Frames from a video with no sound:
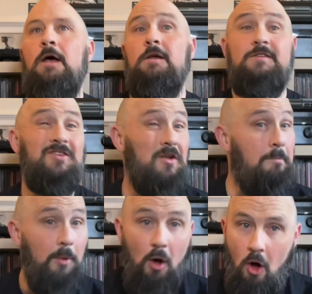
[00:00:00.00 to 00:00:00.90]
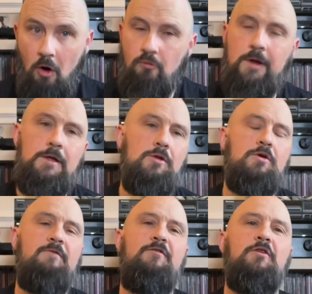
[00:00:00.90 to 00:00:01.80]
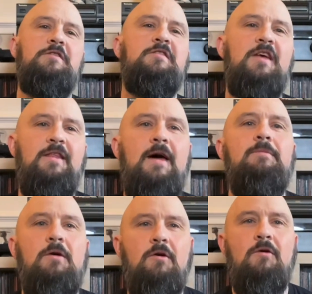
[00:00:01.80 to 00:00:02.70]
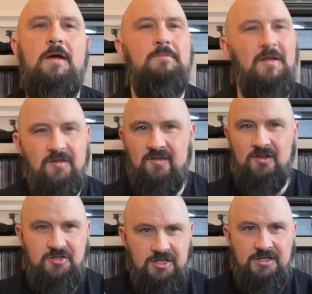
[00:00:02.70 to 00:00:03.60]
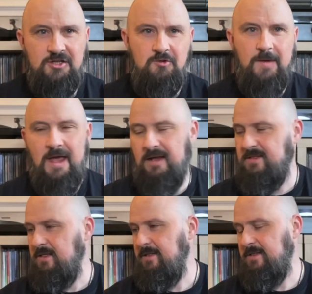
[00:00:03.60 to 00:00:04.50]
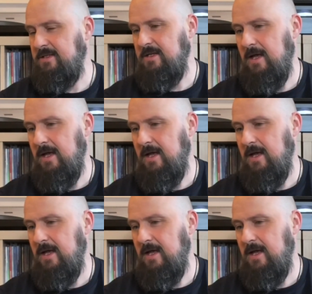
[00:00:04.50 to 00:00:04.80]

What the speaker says: Son of Bo, really looking forward to seeing them. They're a great band, sludgy, doomy excellence.